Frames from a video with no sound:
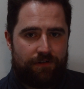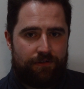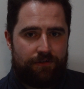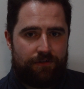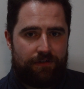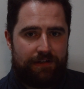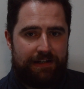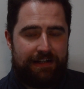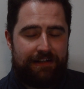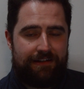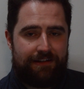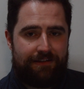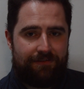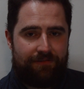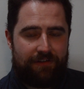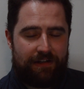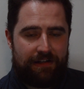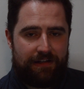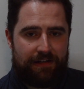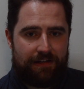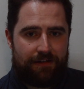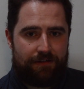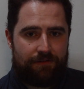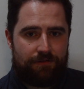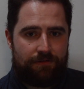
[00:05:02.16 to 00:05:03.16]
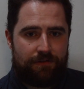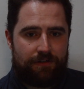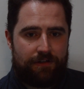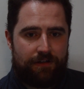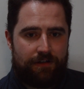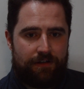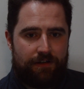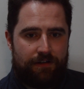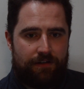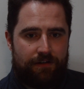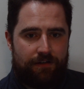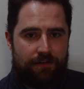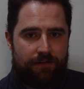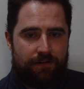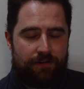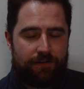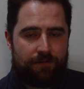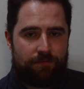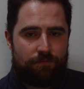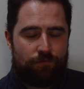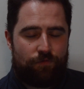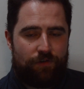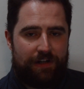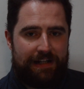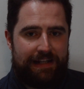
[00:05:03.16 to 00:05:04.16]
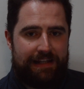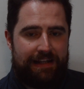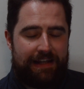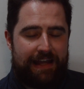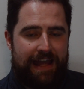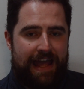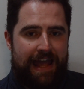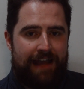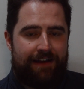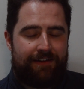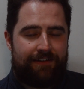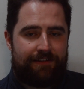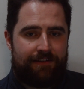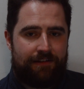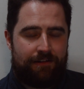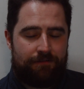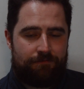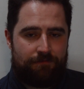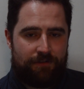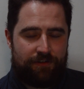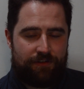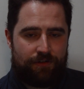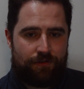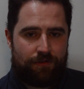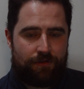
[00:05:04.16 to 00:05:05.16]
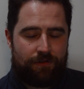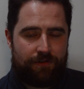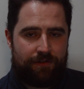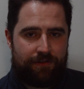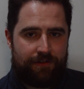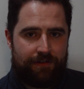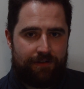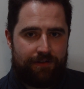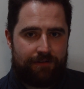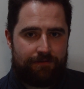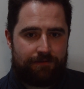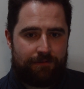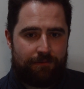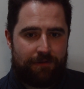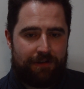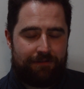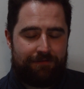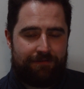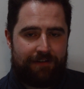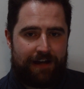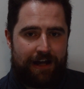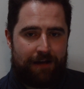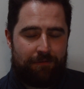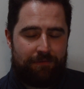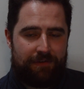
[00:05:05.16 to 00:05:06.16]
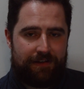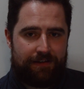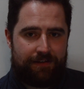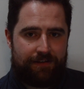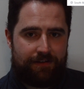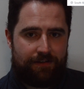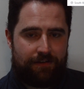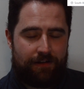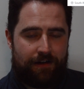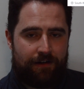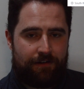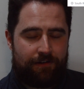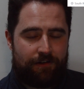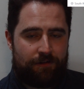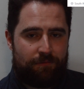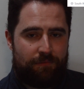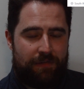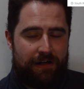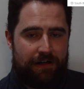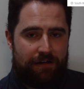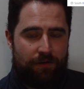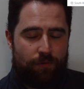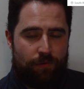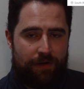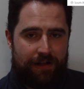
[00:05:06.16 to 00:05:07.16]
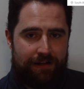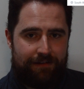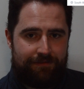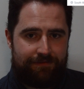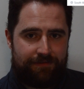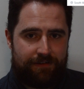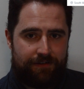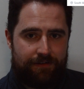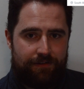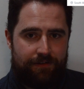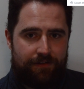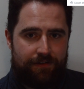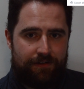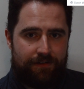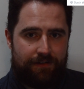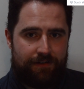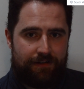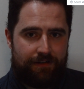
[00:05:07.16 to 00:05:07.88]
underneath the video some really excellent resources from the fabulous Dr. Mary Welford.